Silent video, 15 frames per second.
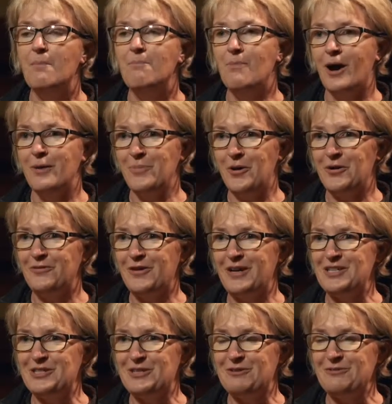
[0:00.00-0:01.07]
My
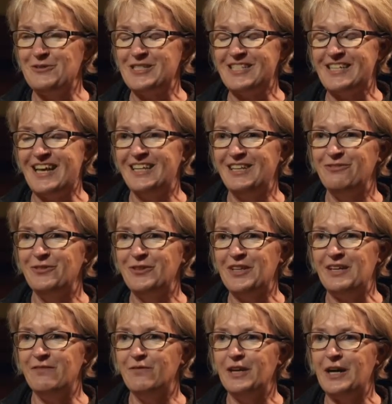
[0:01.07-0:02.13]
motivation for standing for the
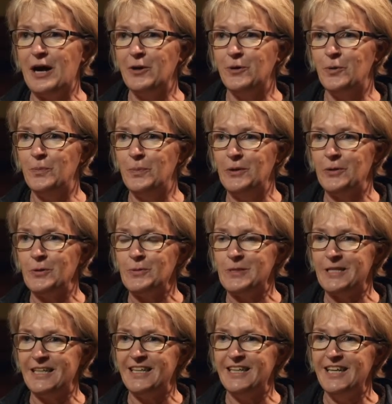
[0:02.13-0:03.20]
Invercargill
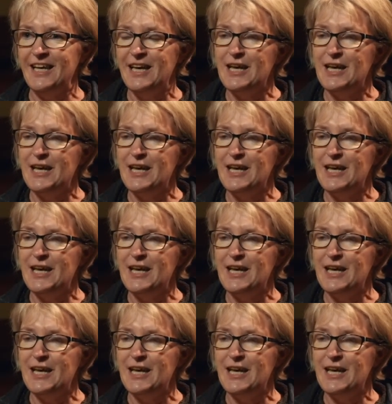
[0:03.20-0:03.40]
mayoralty